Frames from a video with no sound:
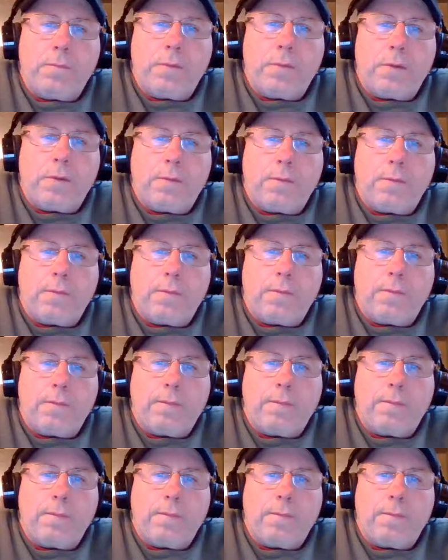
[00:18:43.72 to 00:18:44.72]
There
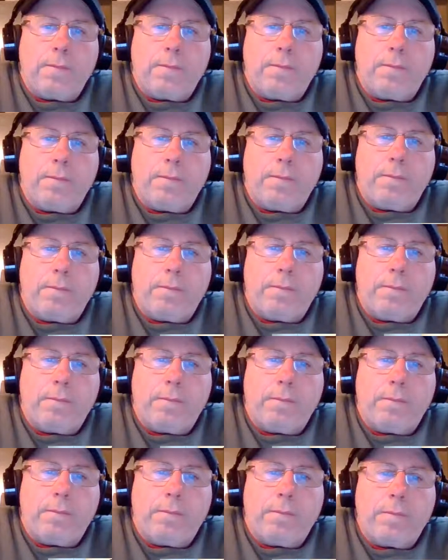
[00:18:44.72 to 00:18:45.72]
is
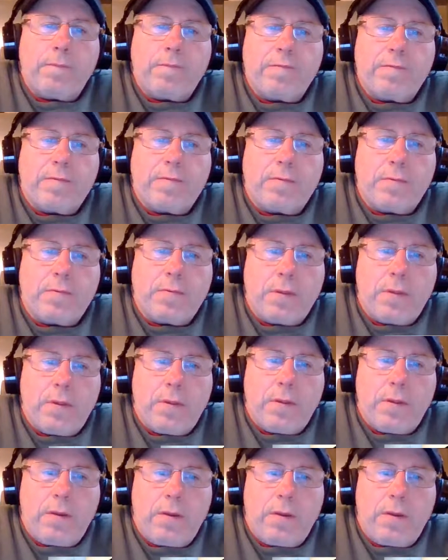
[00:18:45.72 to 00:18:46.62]
three lumber